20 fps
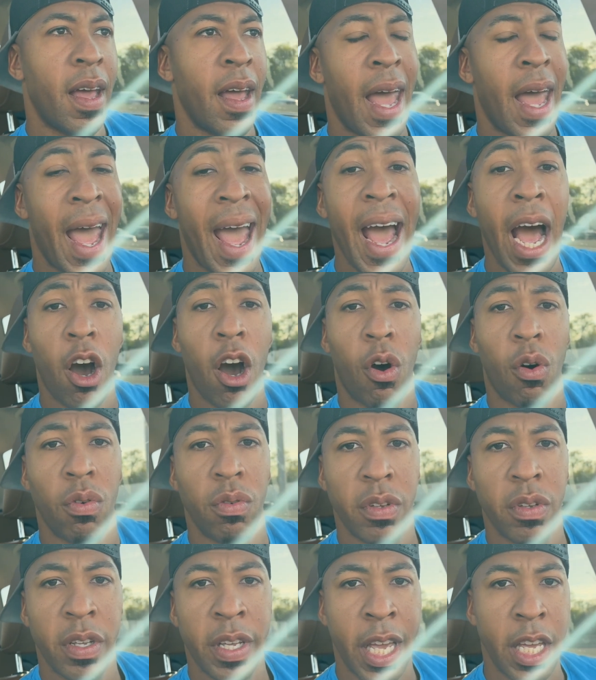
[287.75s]
How
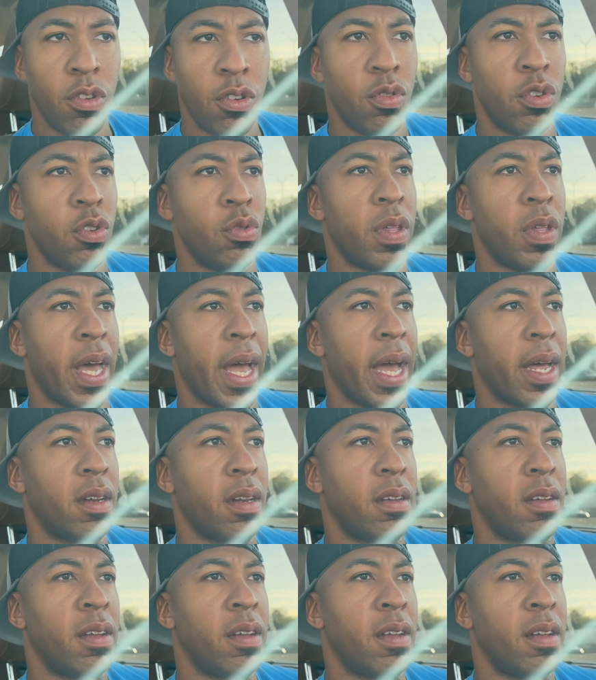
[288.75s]
can you do that?